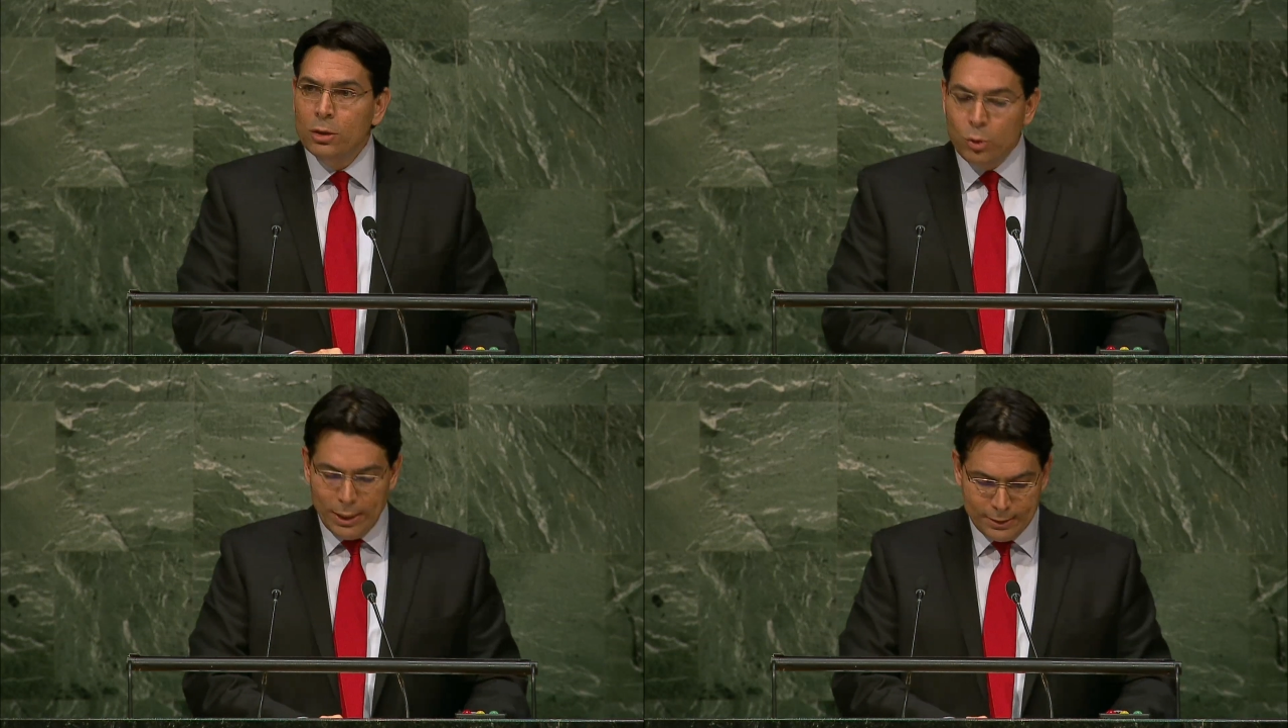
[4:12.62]

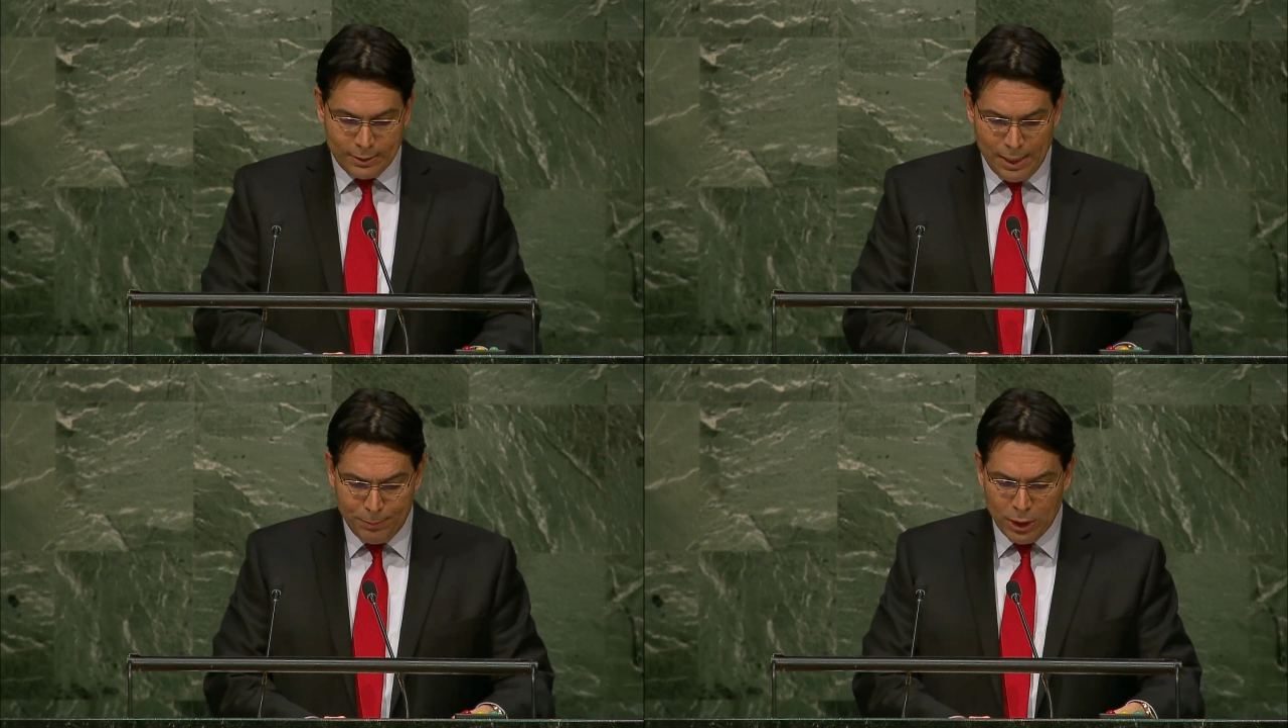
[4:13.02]
to
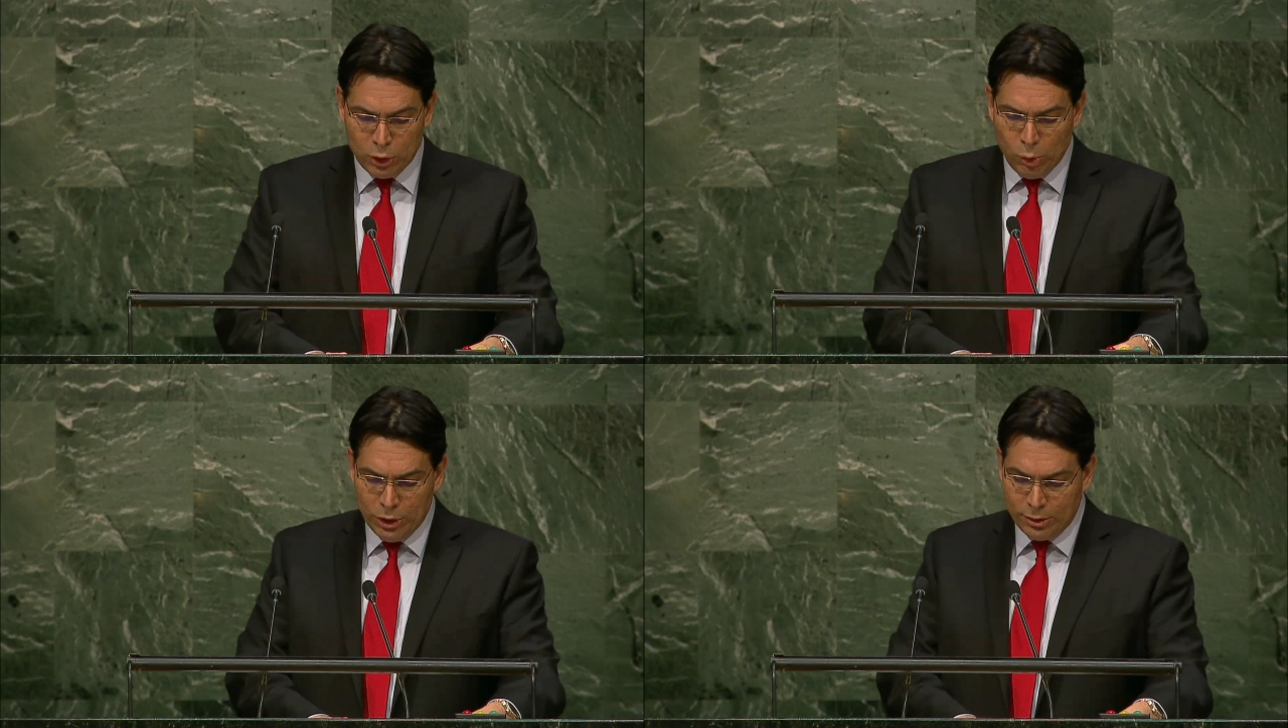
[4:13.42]
accept a
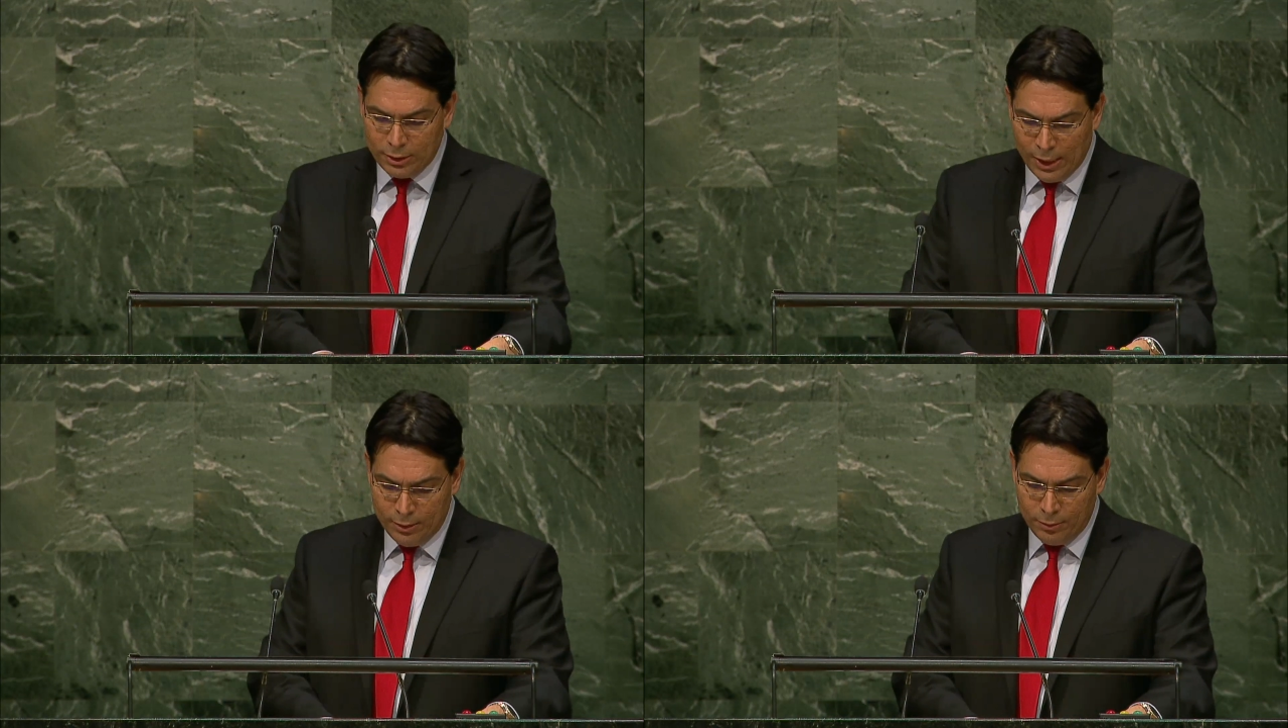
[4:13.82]
Jewish
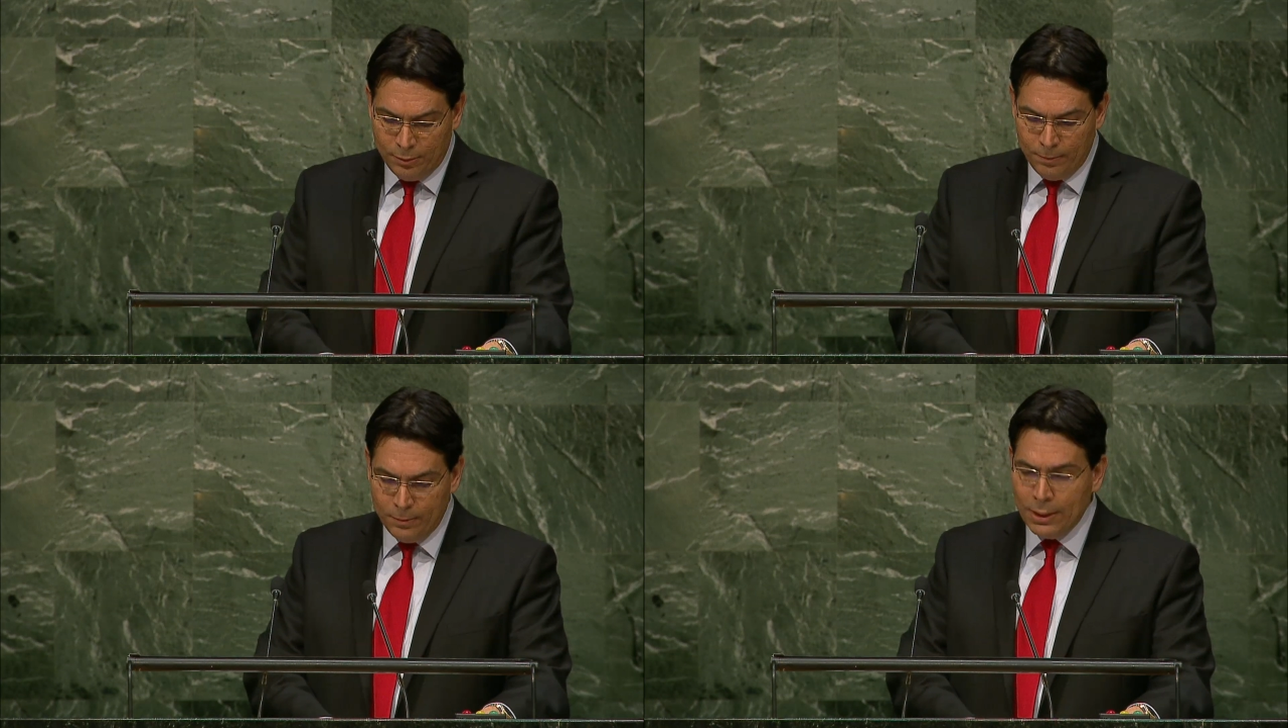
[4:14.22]
state
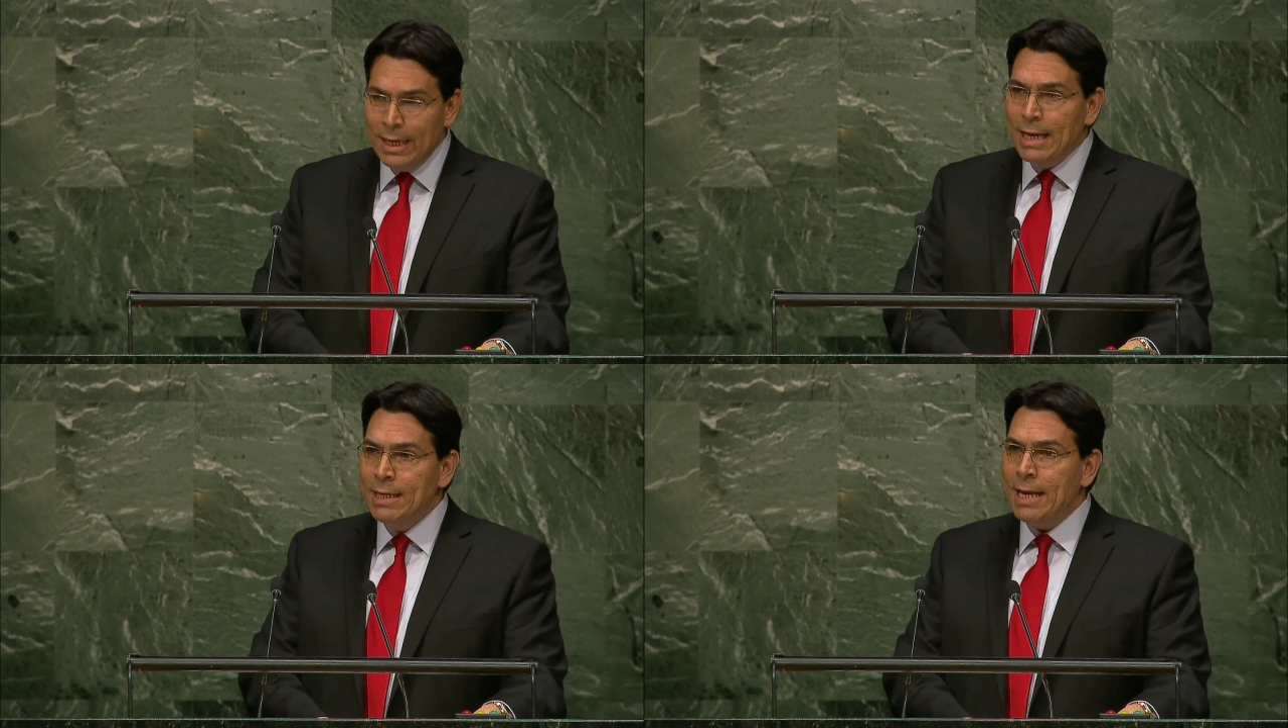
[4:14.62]

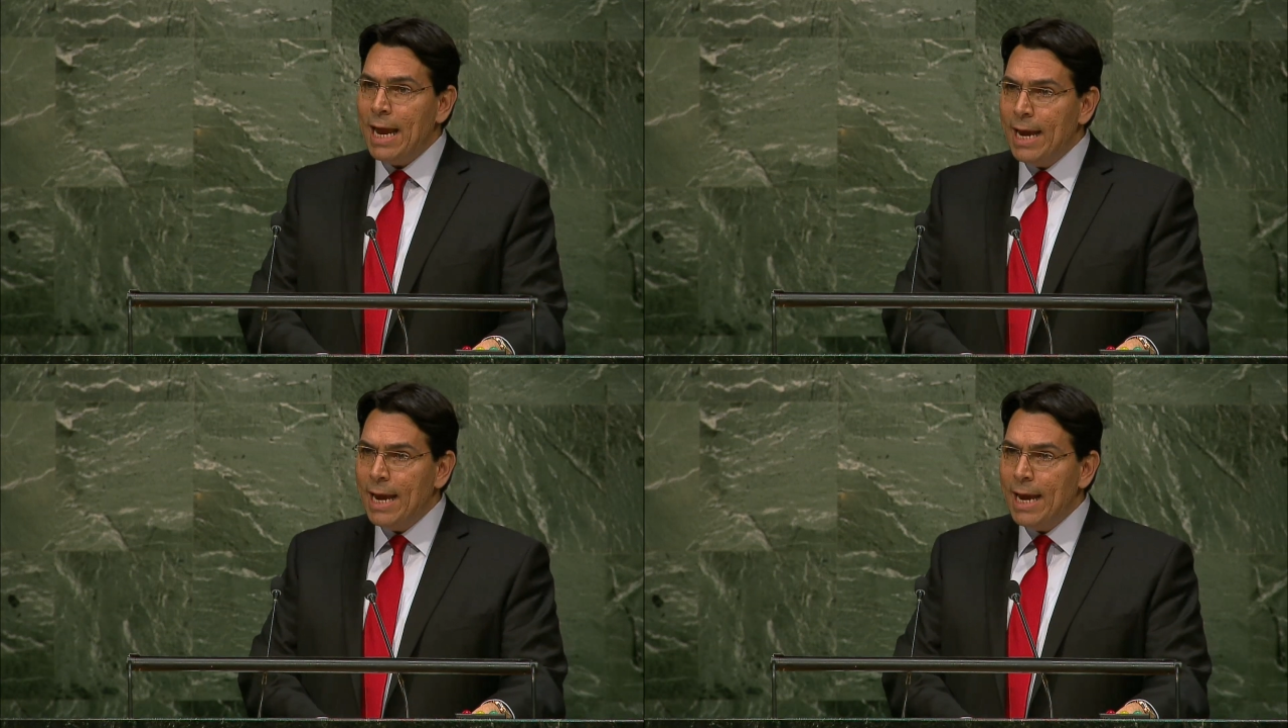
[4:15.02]
in